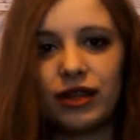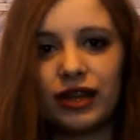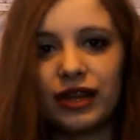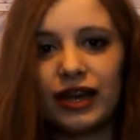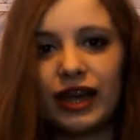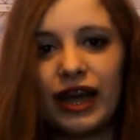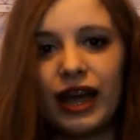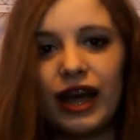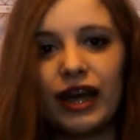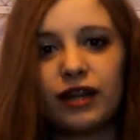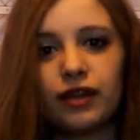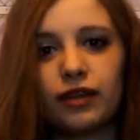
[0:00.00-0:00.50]

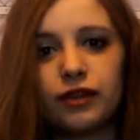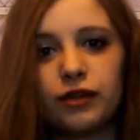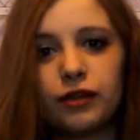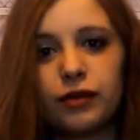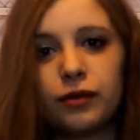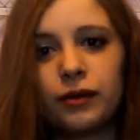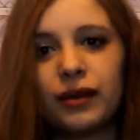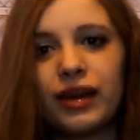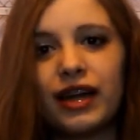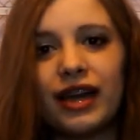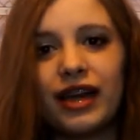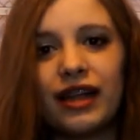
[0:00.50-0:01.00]
He had to
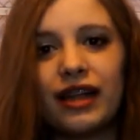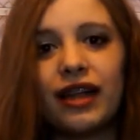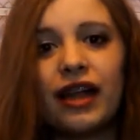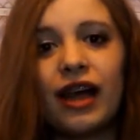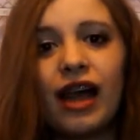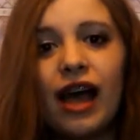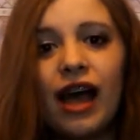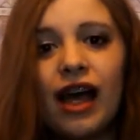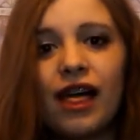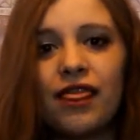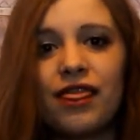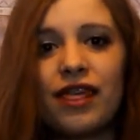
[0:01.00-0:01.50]
do it, and
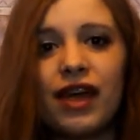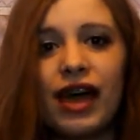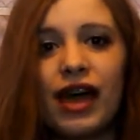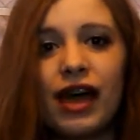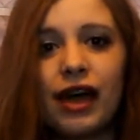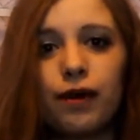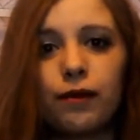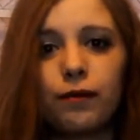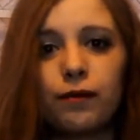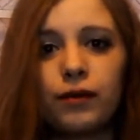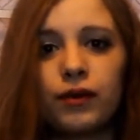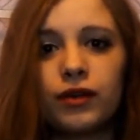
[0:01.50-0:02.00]

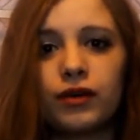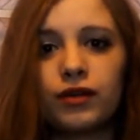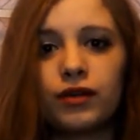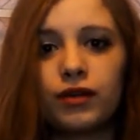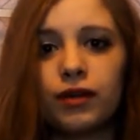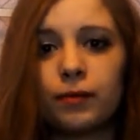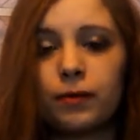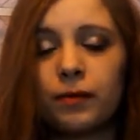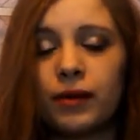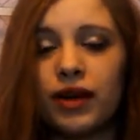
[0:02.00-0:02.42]
that was a